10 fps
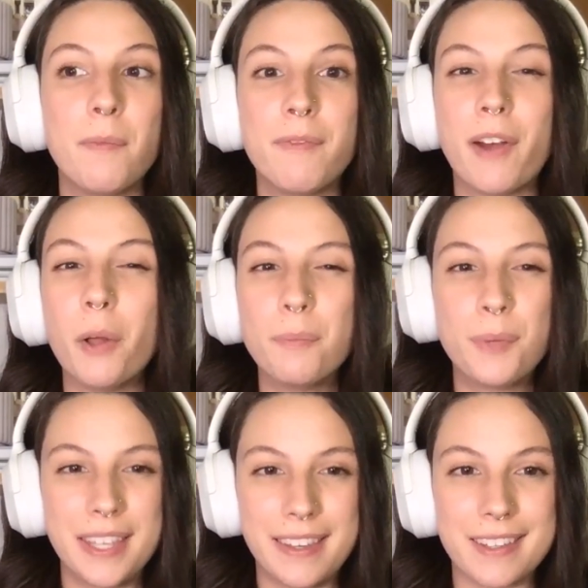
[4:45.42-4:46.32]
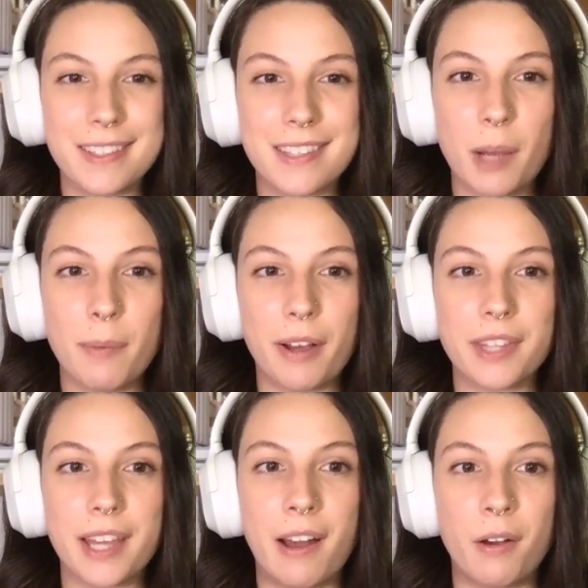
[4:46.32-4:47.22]
felt peace
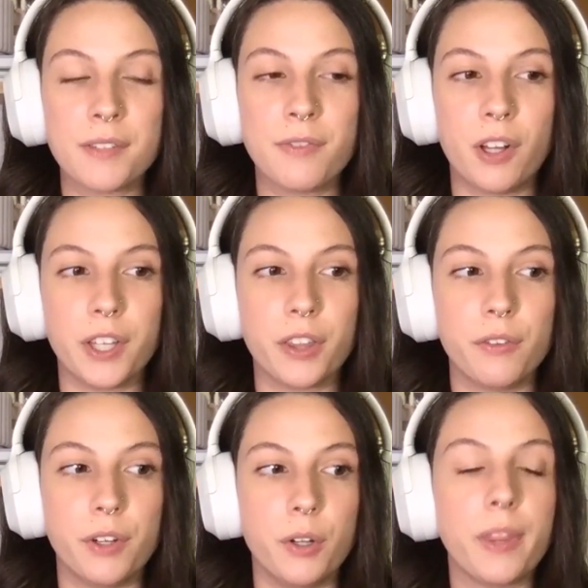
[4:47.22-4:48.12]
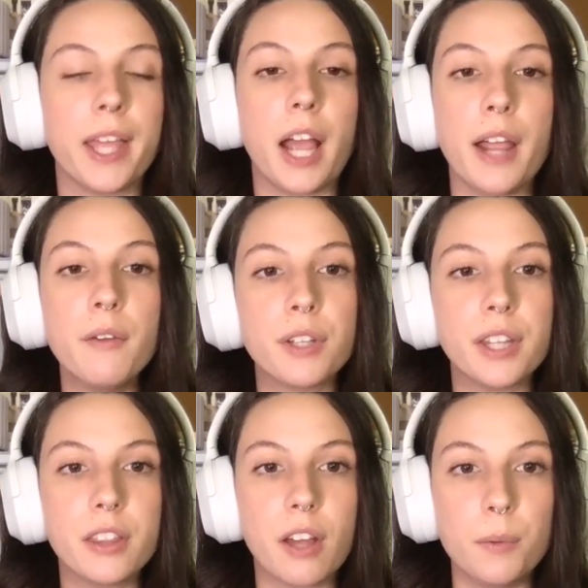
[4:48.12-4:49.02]
about the house falling through. Like, I
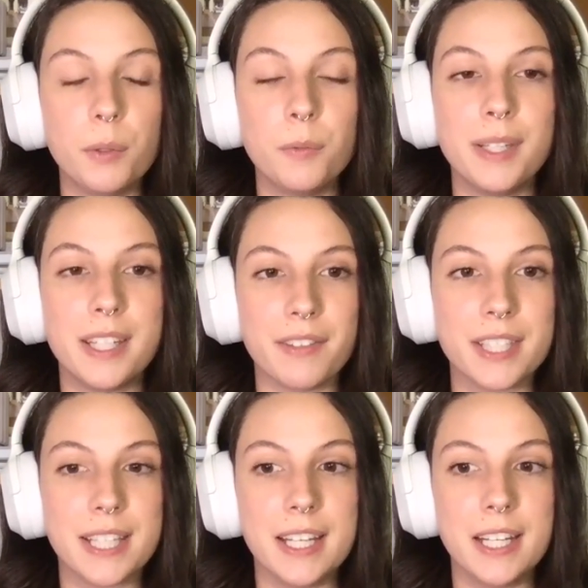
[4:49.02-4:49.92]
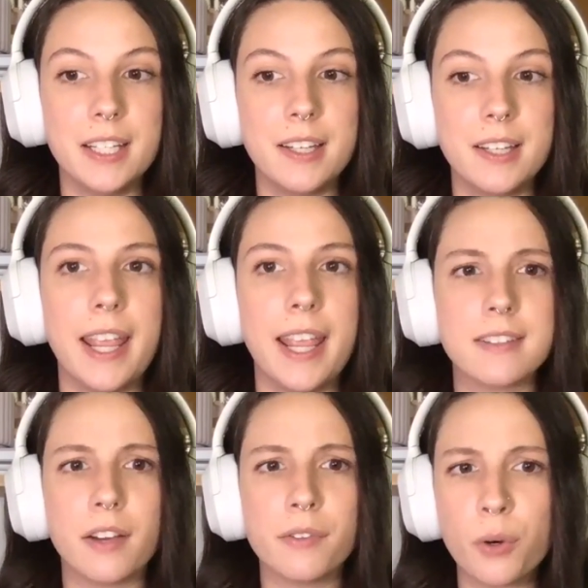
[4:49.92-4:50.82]
really thought we would be devastated.
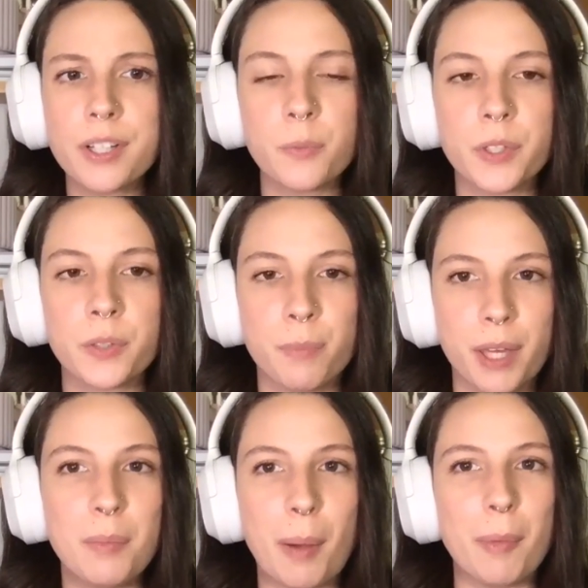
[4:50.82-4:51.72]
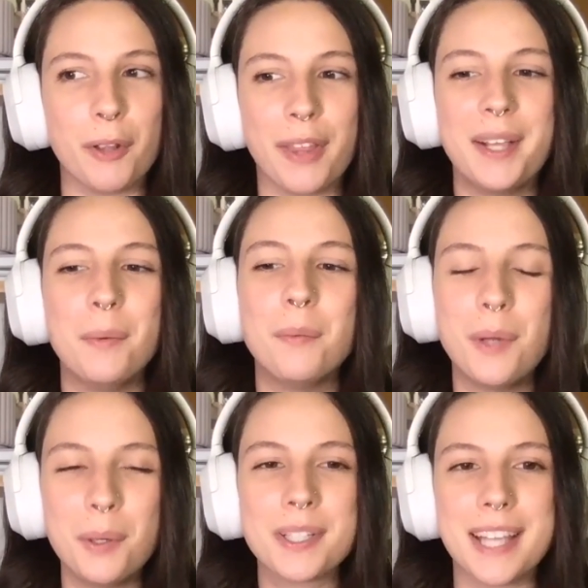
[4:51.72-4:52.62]
And of course, it was a big bummer. Like,
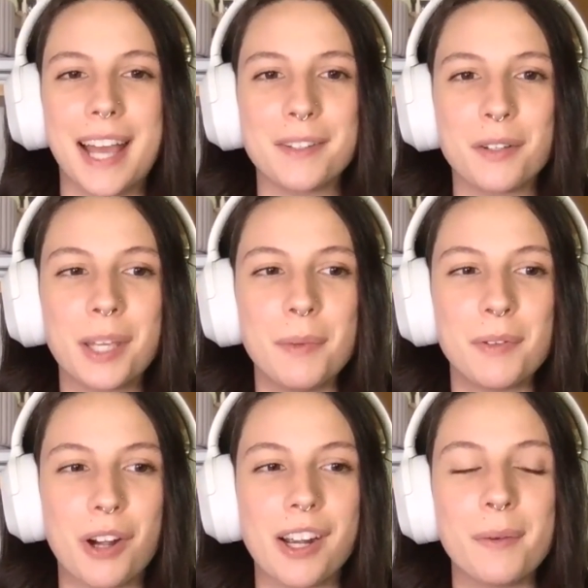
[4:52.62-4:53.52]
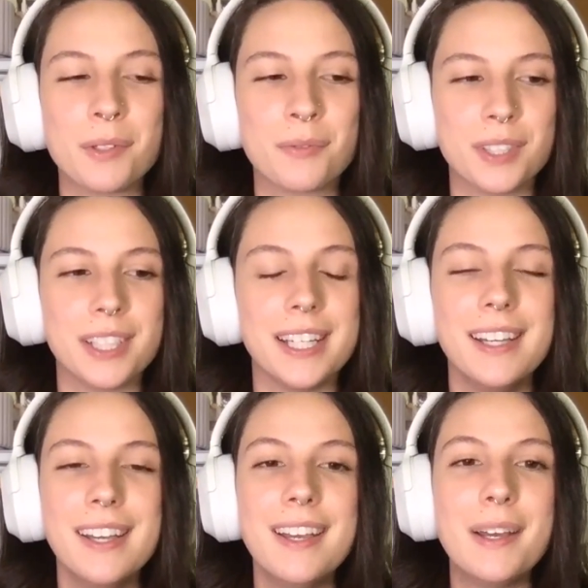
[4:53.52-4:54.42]
we were sad. Don't get me wrong. I was really
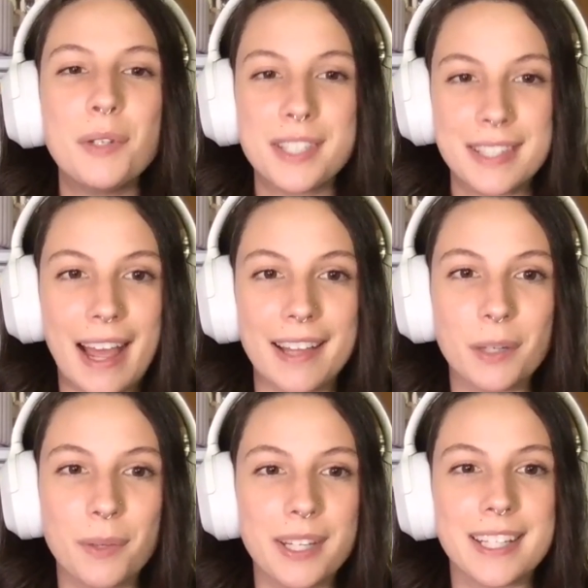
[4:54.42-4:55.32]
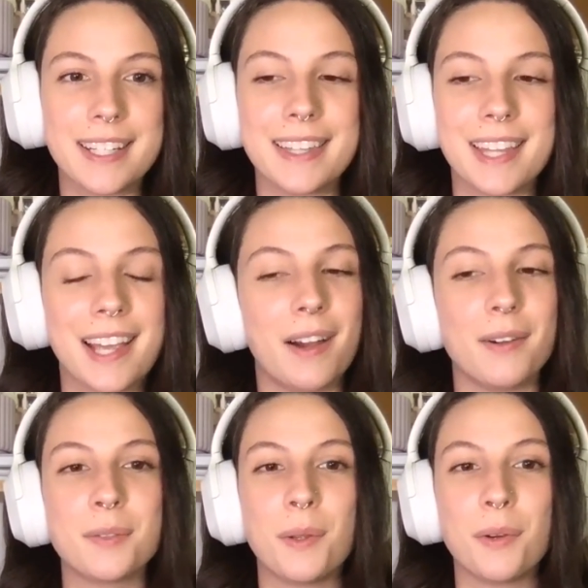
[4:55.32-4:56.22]
sad that we didn't get the
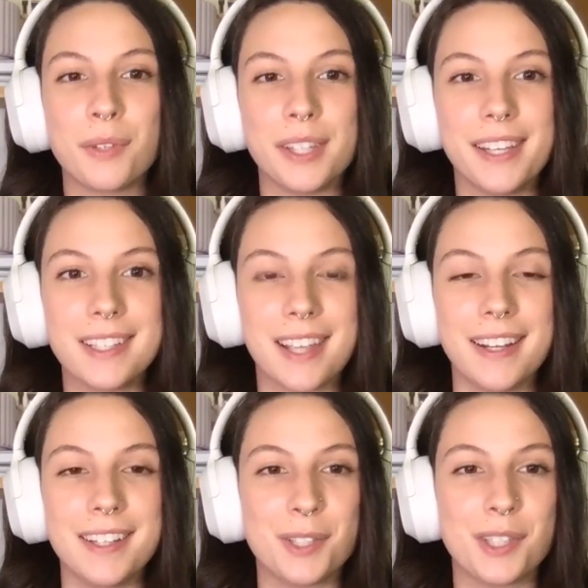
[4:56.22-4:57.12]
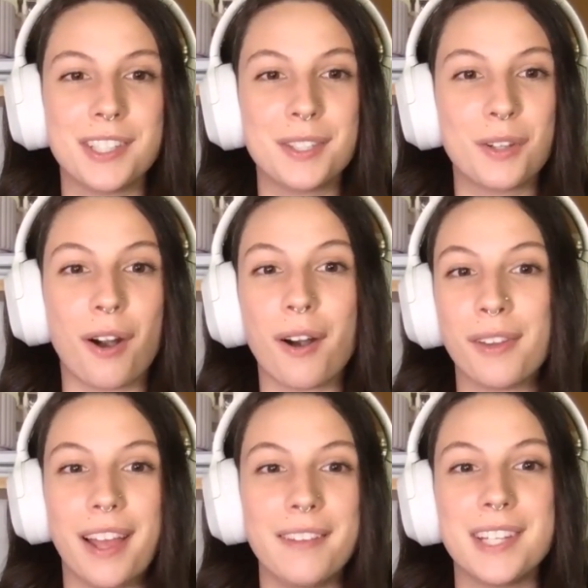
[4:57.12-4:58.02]
house. We were really excited just to start our
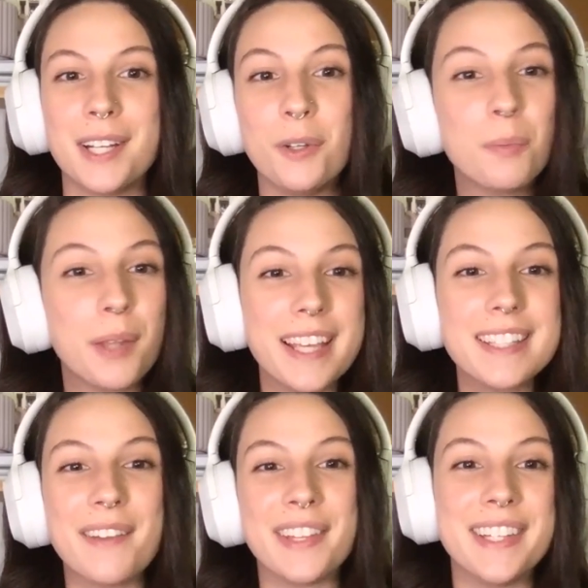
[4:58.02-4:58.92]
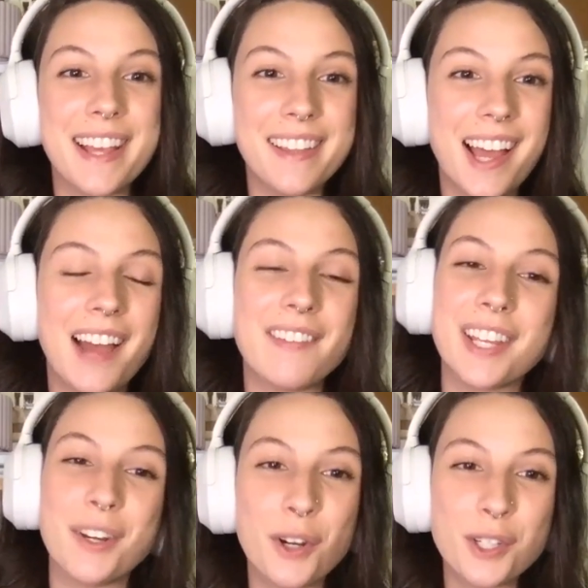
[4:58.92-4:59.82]
lives in a new place, having Della, having
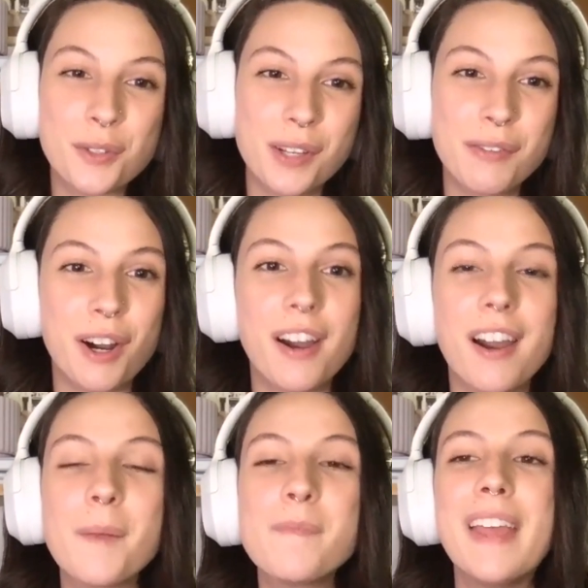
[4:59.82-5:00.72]
a nursery for her.